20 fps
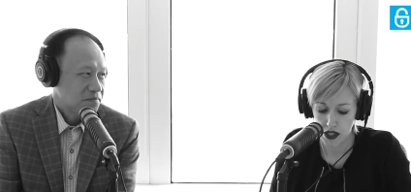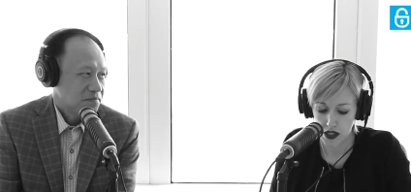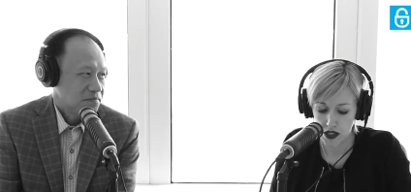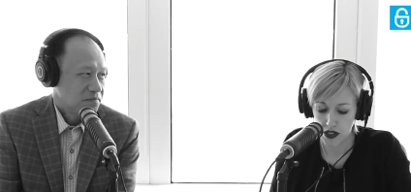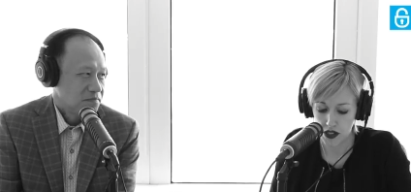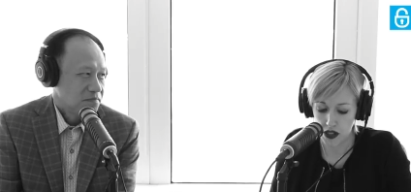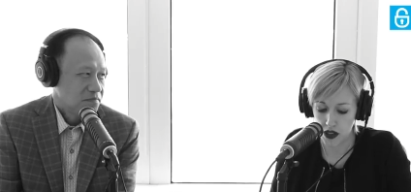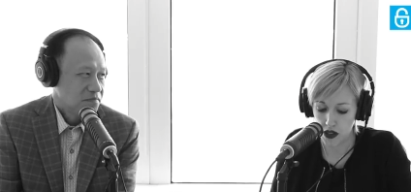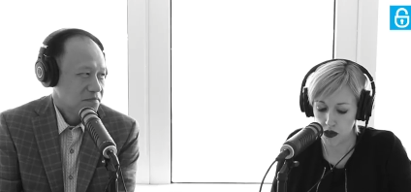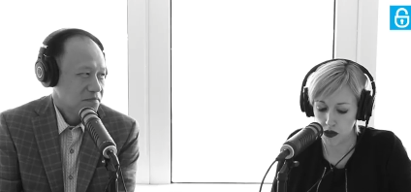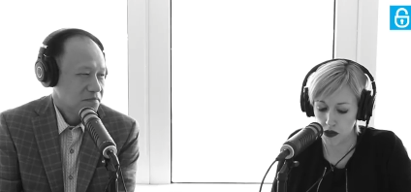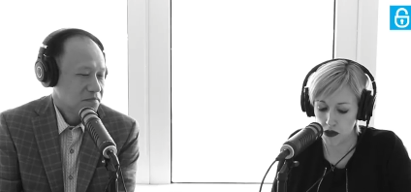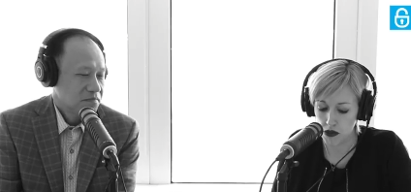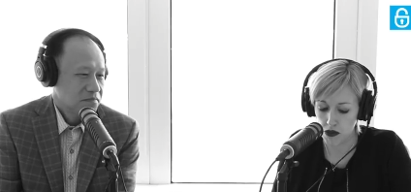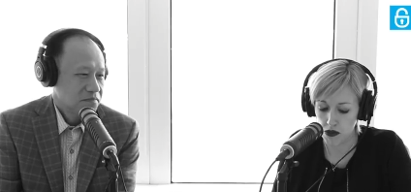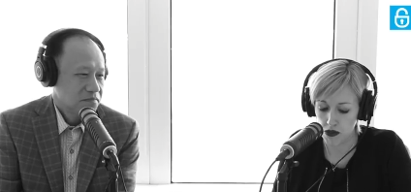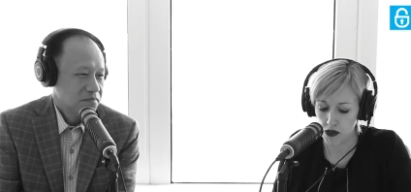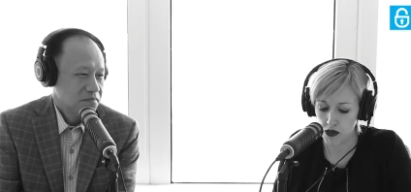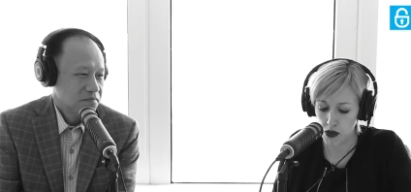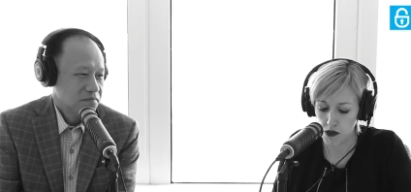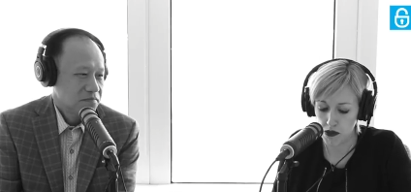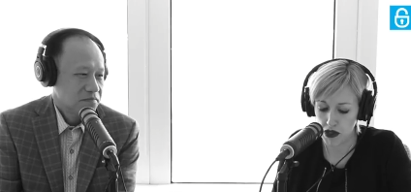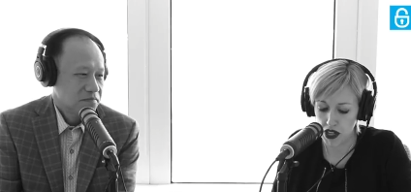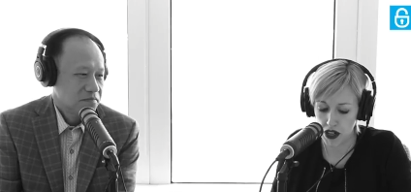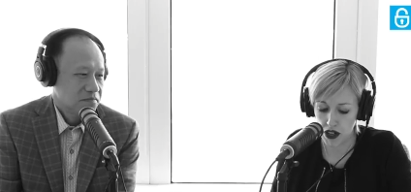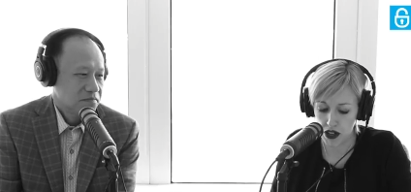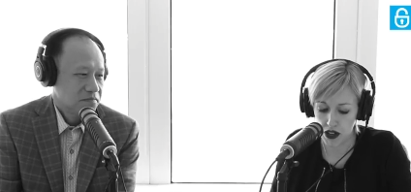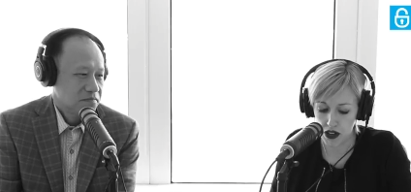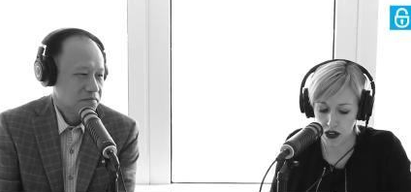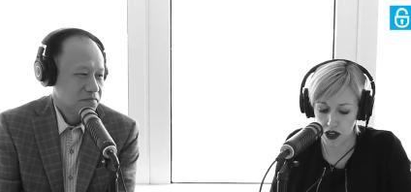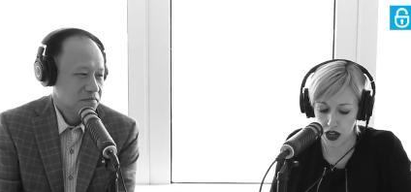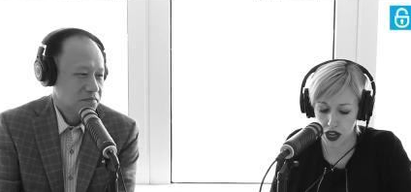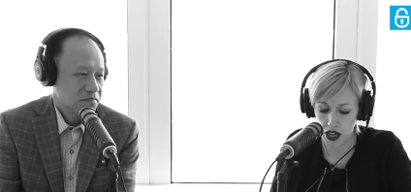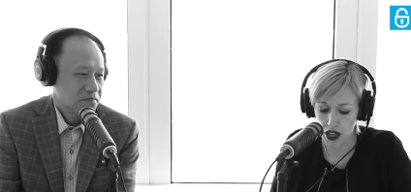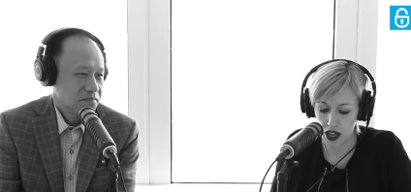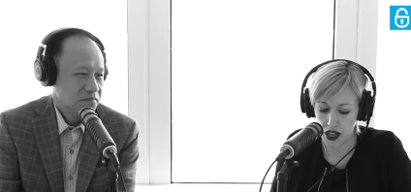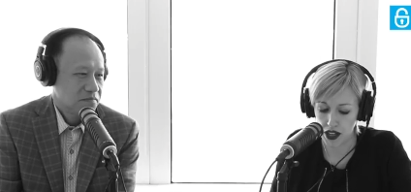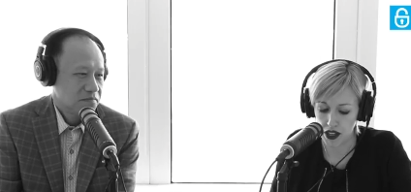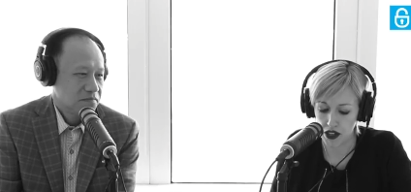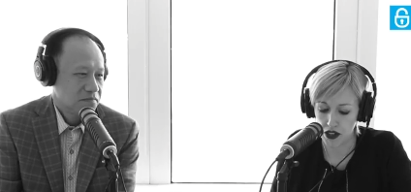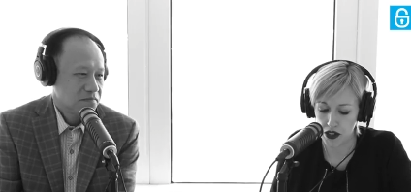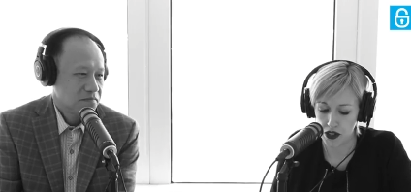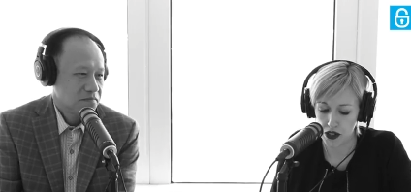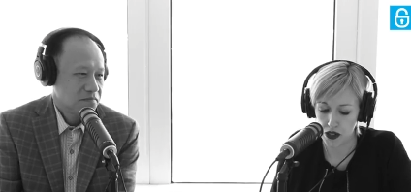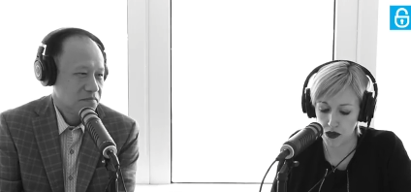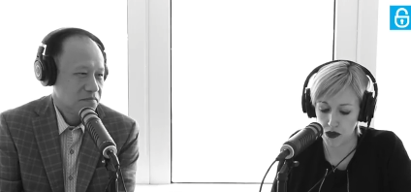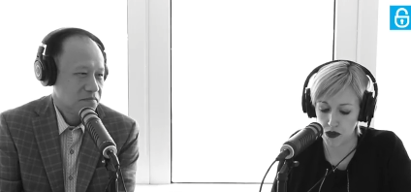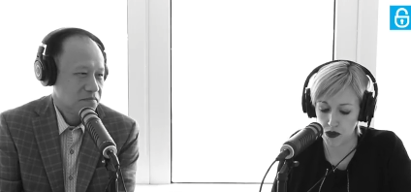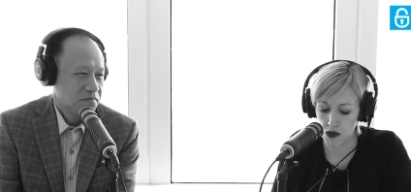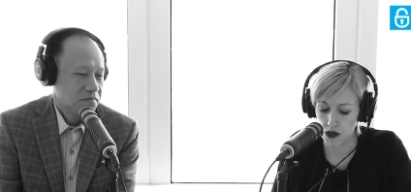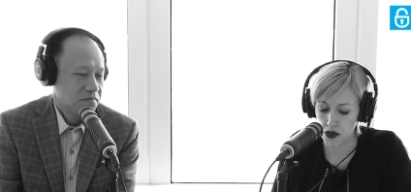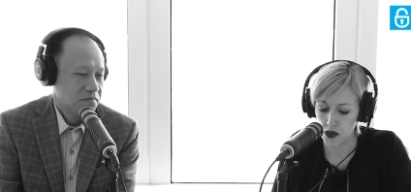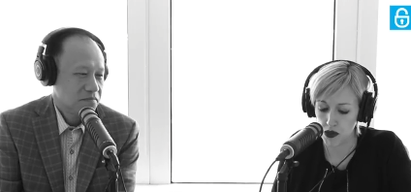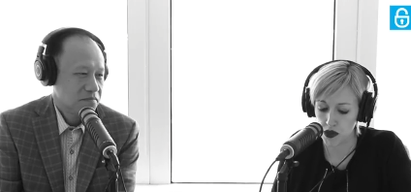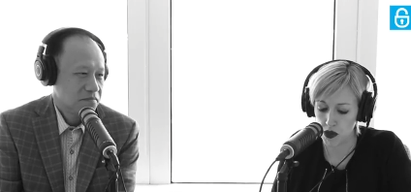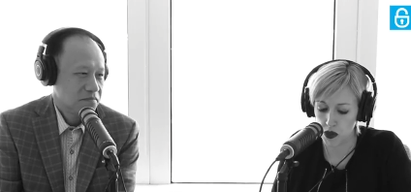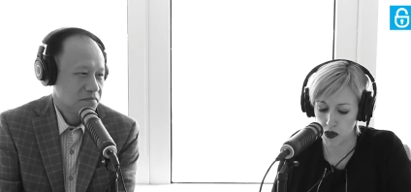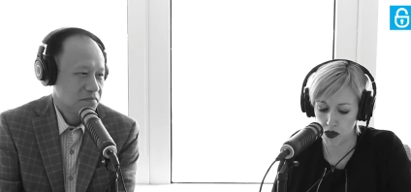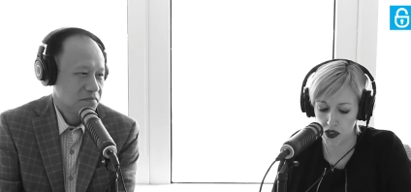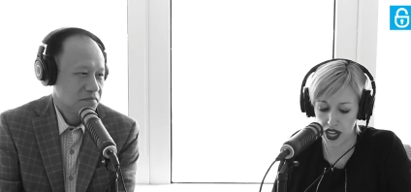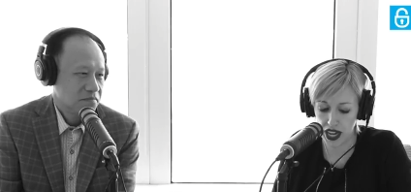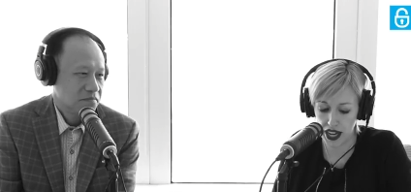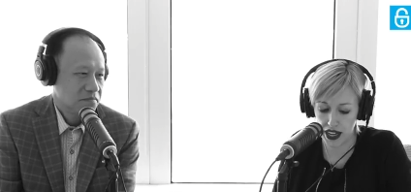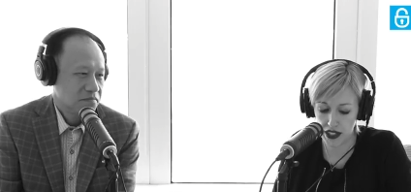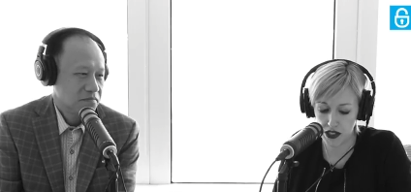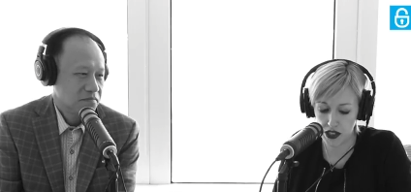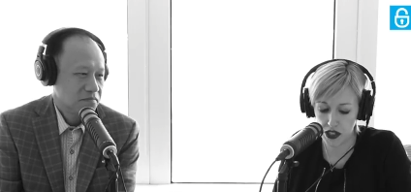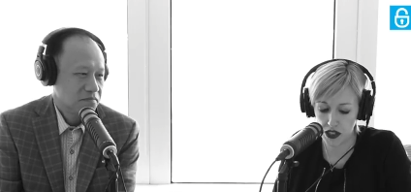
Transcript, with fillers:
Speaker 1: So. From there, I hear you sold that